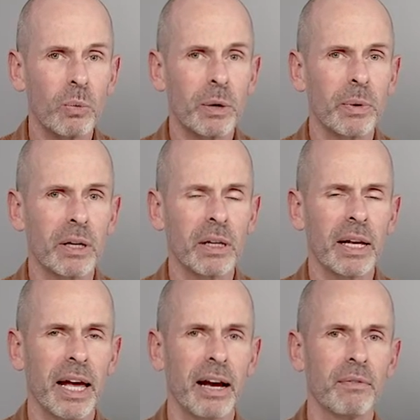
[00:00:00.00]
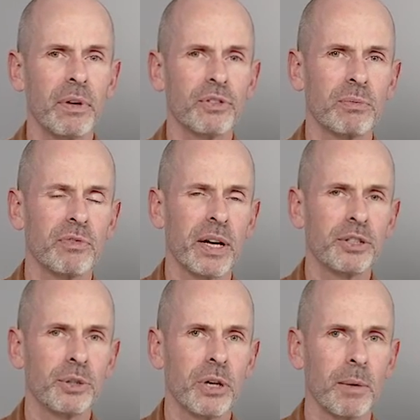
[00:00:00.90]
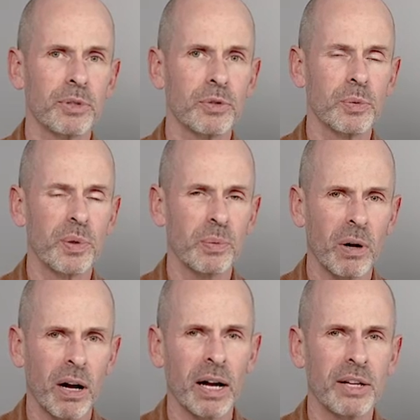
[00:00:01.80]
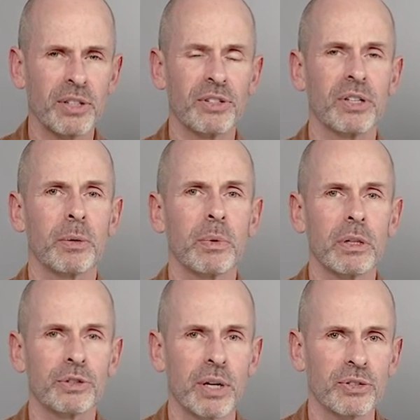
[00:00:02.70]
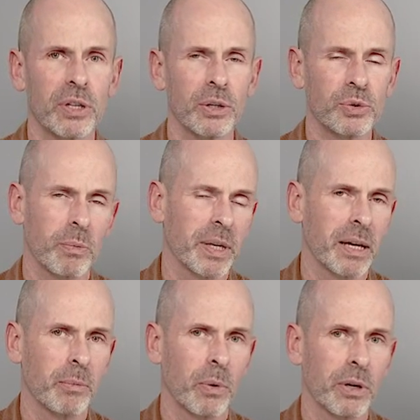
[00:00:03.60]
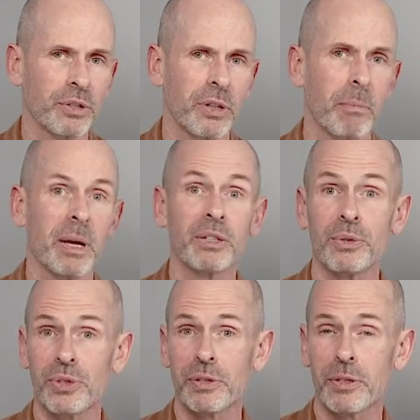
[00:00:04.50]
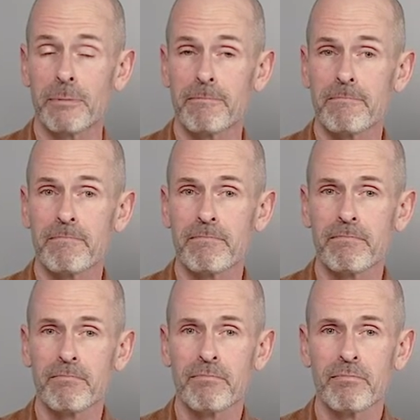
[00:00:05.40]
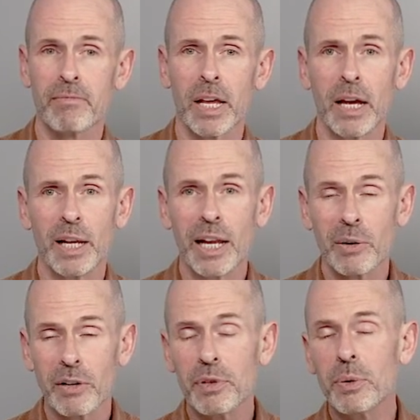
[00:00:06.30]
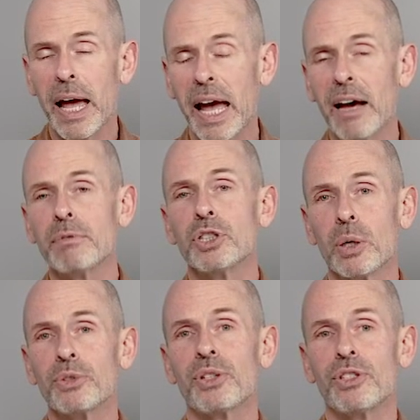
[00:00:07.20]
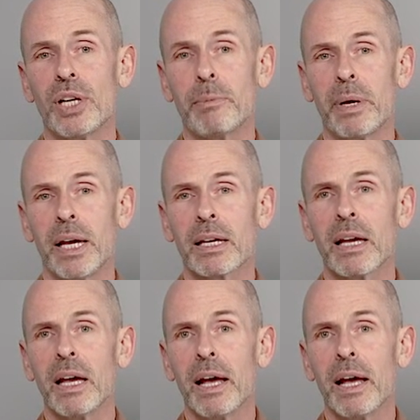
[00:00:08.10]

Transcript: We will have some fine tune options with the RAW. As I say, we'll address those when we get more into the menu system. Now, if you have chosen JPEG,